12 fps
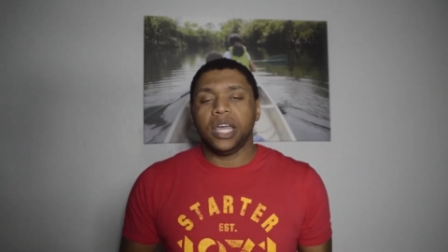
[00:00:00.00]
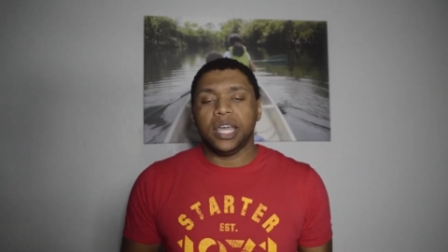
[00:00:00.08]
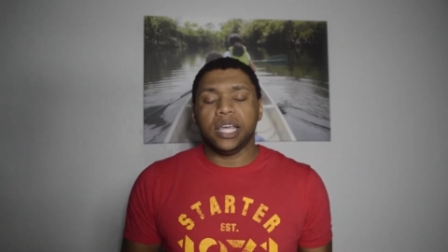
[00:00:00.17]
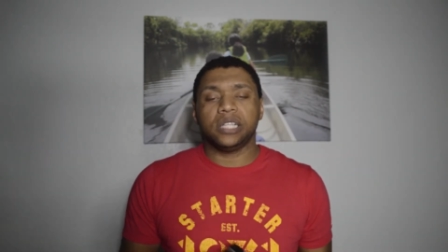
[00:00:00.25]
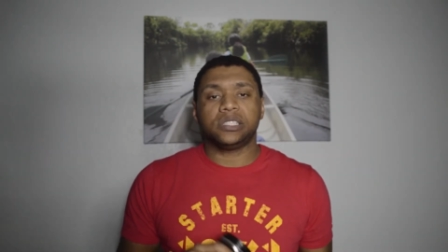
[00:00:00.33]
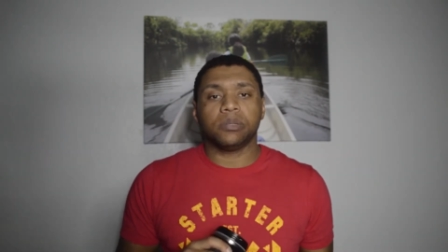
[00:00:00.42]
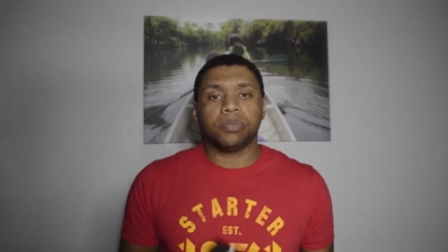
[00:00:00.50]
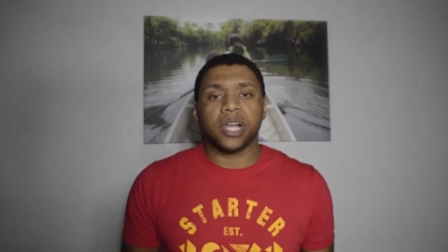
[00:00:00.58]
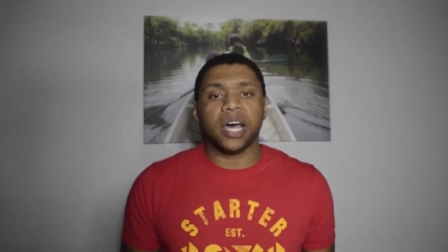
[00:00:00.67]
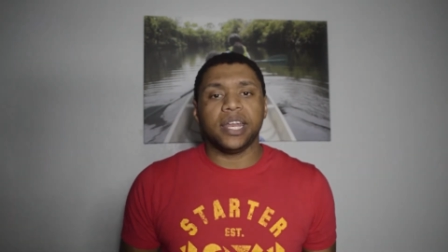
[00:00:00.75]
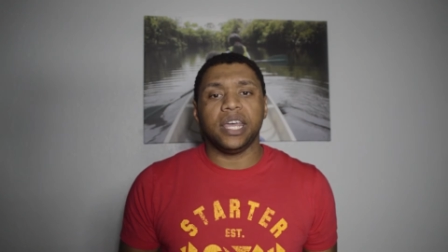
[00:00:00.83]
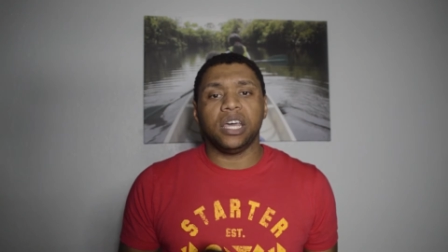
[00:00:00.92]
It's a
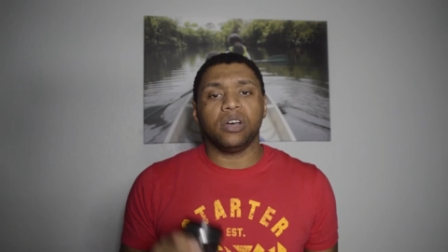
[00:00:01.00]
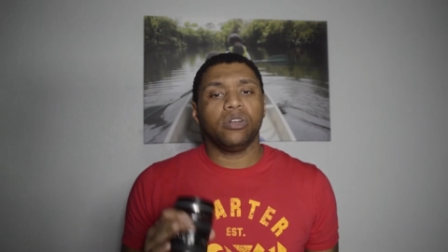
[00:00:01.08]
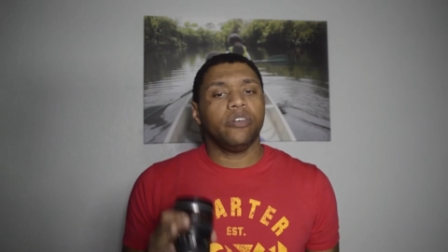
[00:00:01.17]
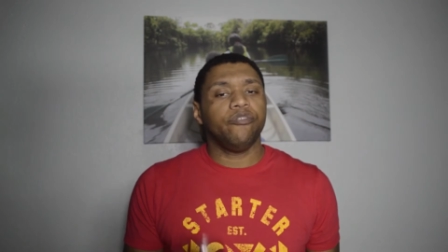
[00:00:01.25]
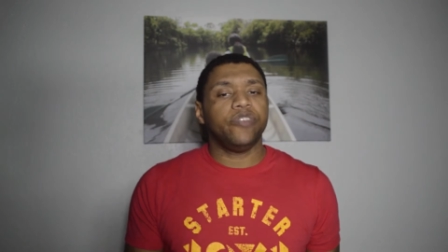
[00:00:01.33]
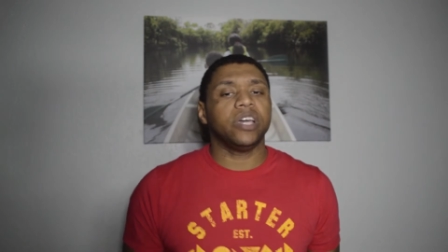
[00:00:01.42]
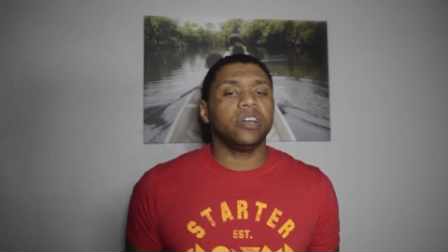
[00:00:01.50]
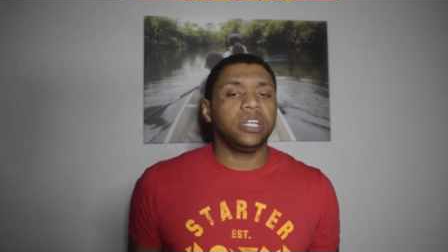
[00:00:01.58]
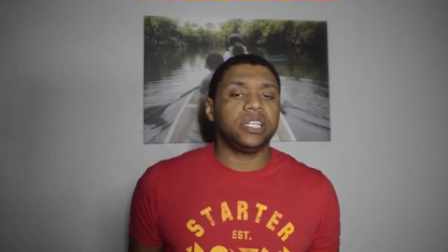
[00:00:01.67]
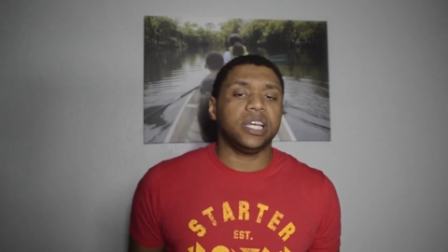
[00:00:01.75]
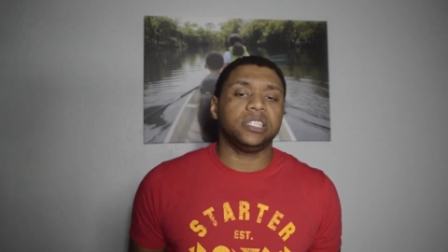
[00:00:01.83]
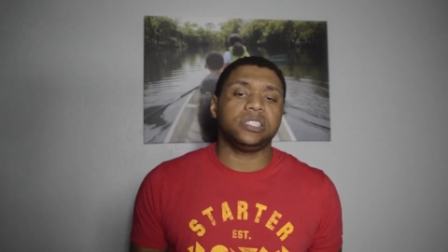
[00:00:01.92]
blonde ale, very
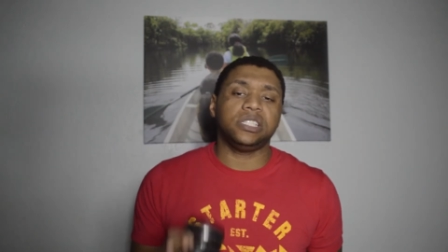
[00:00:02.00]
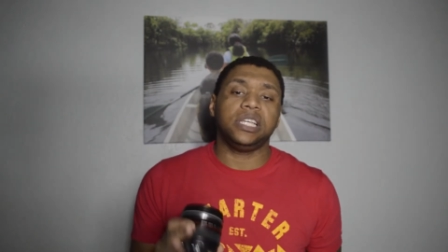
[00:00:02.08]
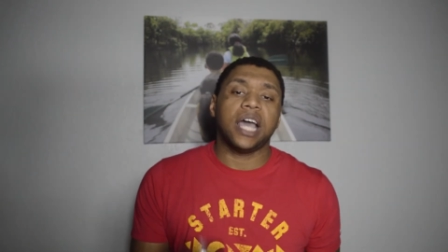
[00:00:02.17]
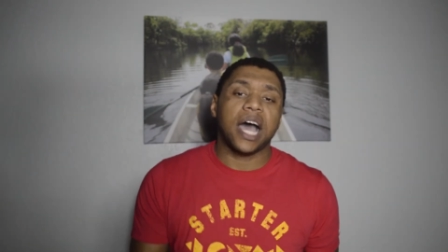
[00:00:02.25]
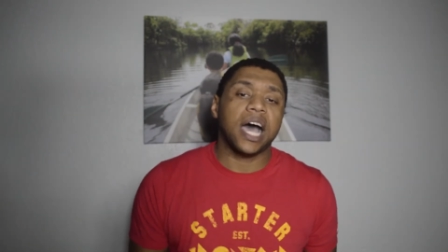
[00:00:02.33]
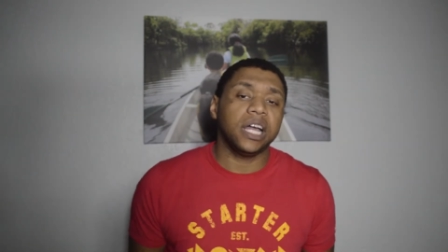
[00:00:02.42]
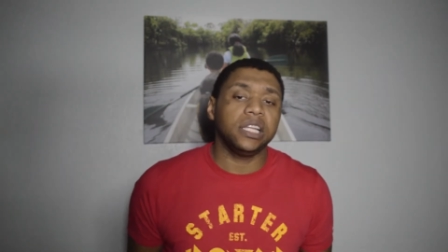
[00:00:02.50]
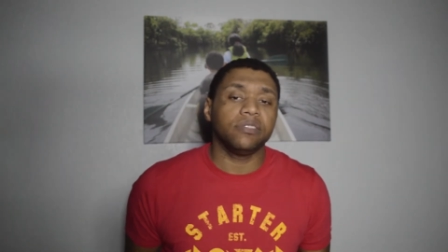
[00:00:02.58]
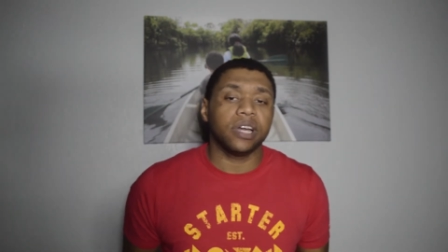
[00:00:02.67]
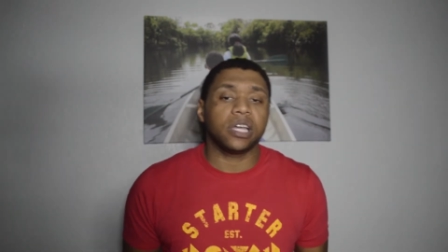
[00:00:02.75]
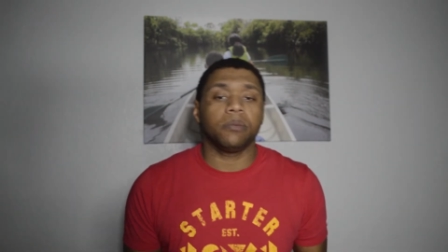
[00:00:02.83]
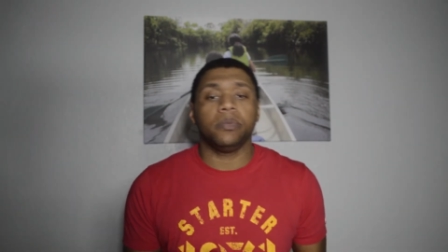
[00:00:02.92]
tasty, highly
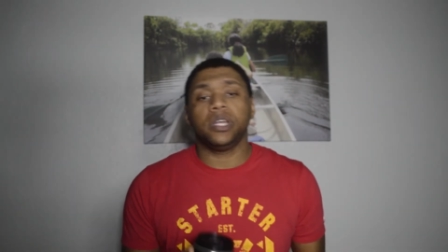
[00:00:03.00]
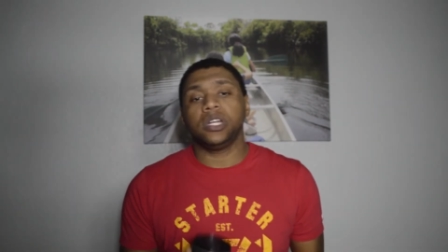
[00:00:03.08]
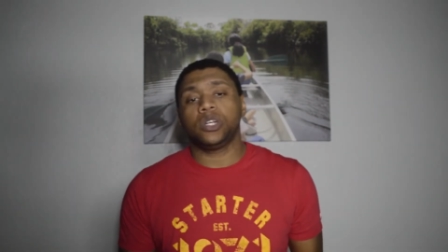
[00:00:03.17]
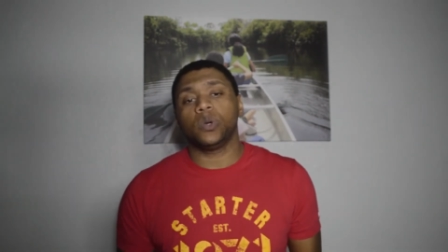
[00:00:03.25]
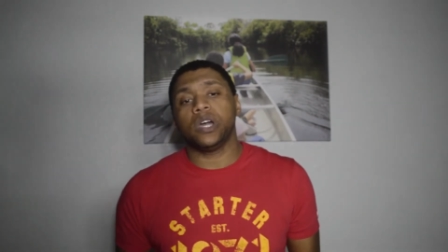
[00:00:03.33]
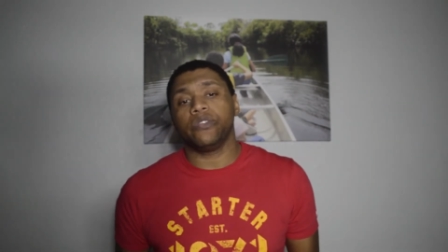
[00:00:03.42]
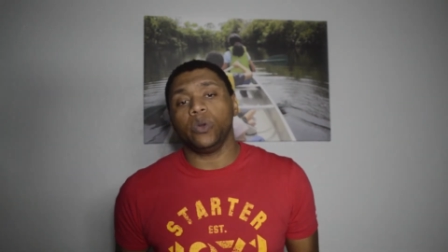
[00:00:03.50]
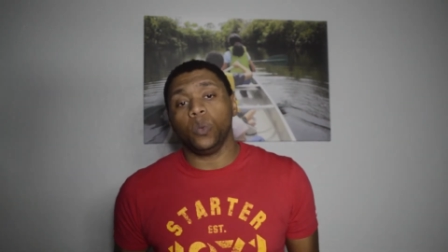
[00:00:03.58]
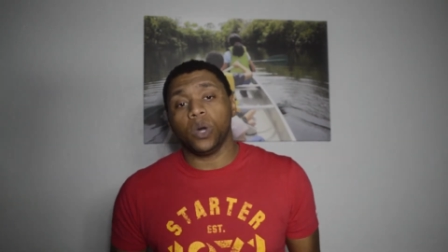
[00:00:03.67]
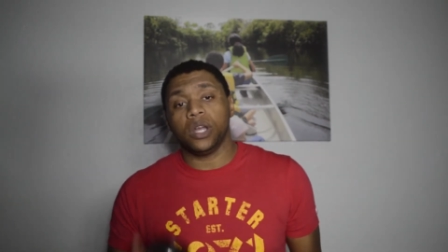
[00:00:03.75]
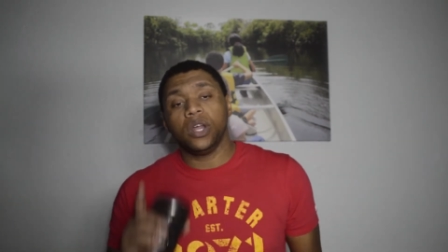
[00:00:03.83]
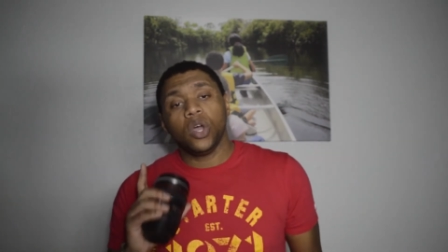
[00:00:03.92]
recommended to
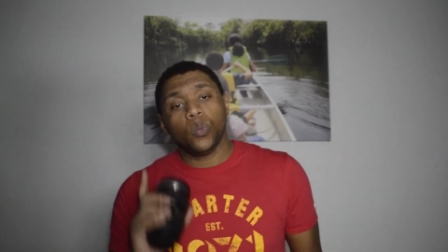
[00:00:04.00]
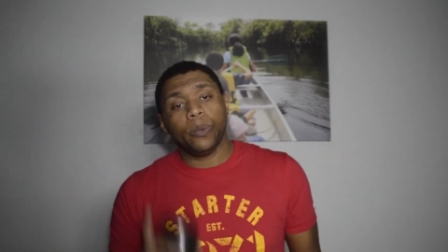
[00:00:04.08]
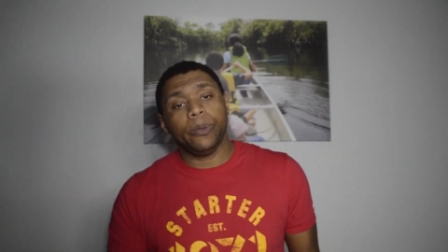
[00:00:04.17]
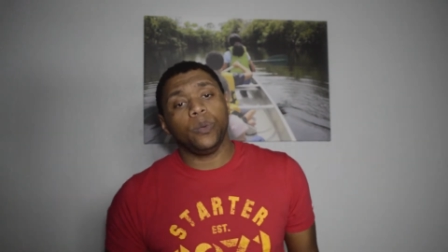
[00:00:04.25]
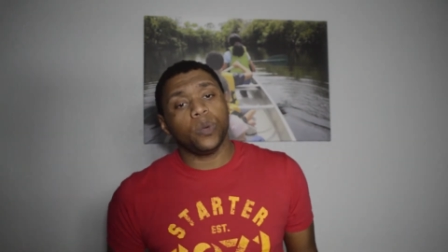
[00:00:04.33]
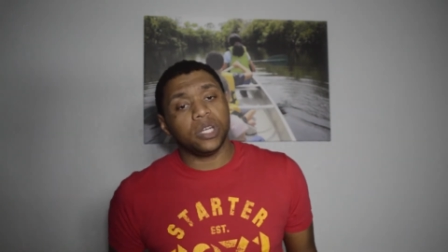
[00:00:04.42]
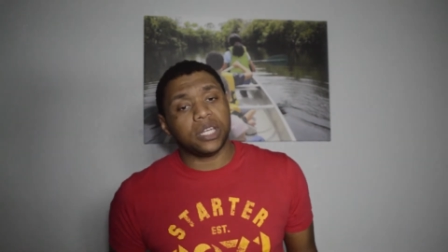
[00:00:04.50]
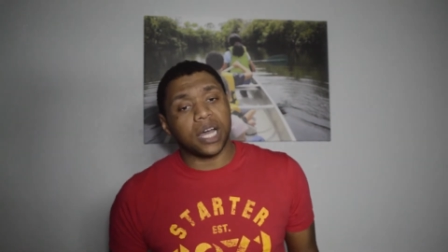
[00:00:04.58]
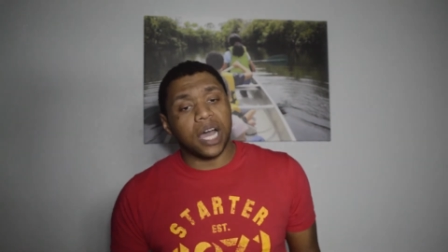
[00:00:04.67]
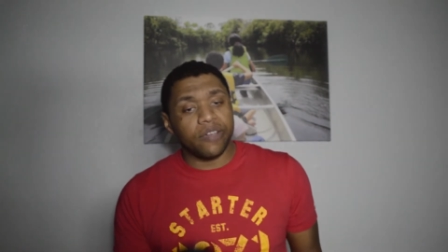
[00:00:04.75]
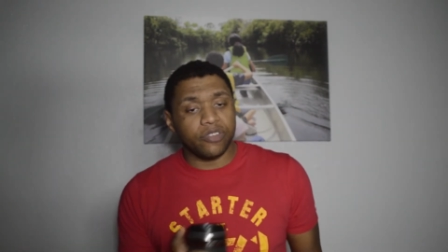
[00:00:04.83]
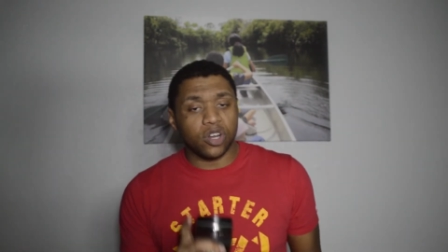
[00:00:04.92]
everyone. When we went to
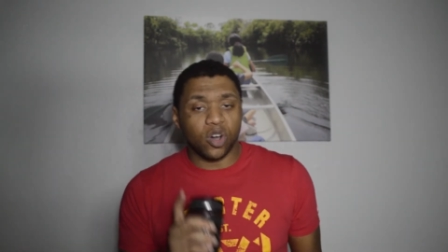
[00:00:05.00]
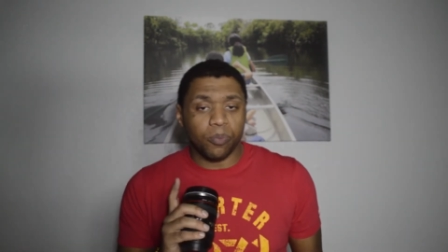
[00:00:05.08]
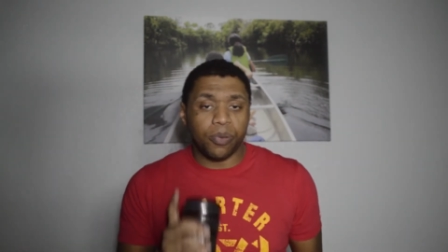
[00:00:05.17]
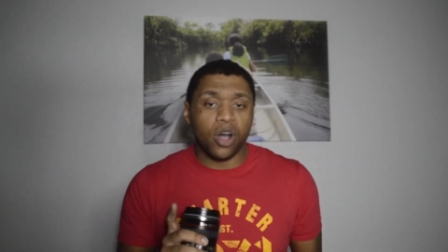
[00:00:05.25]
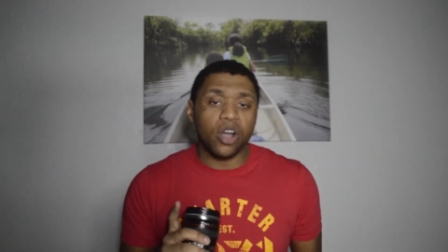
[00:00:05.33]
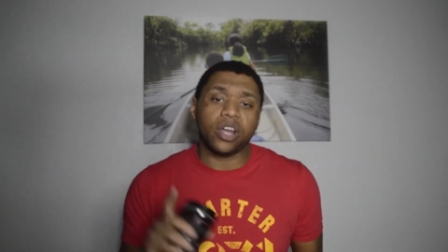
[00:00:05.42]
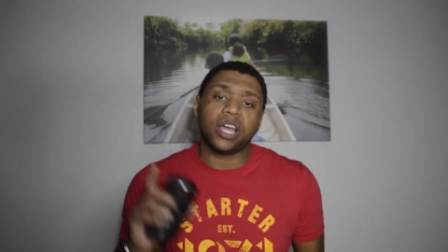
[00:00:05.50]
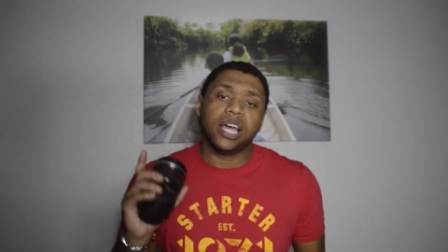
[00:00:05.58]
Ivanhoe Park,